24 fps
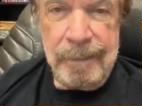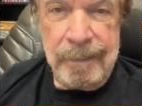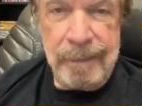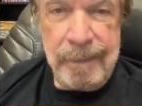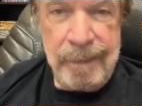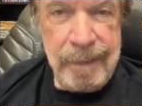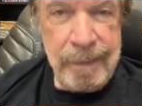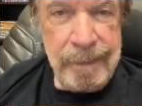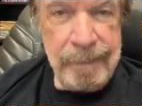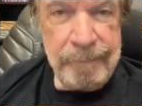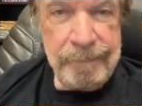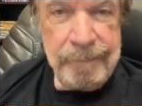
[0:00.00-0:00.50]

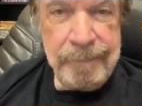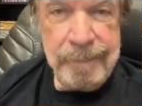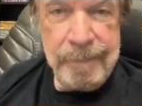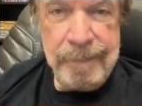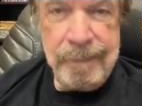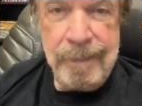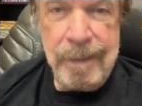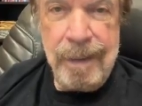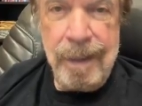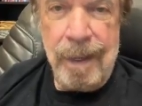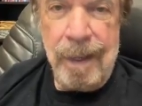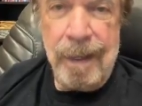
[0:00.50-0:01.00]
gifts
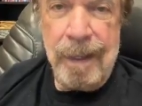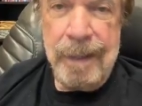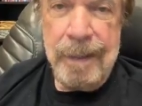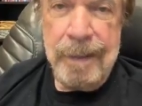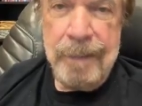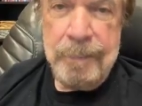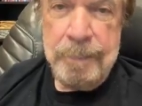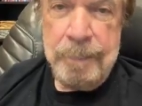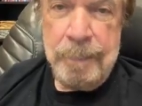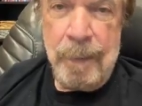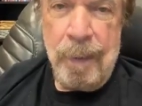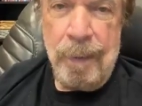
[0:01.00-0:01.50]
God
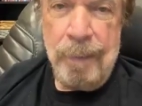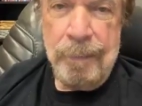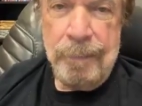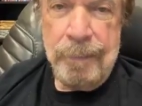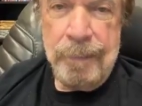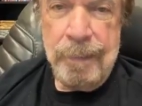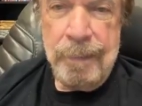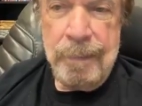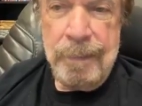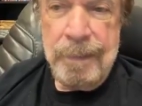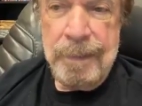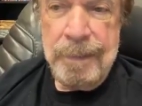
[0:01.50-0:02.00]
has brought
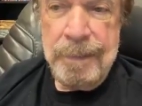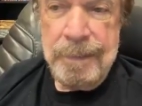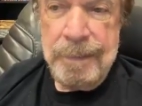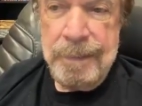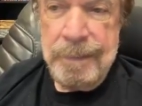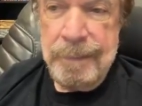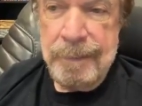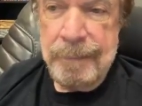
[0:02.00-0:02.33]
to us.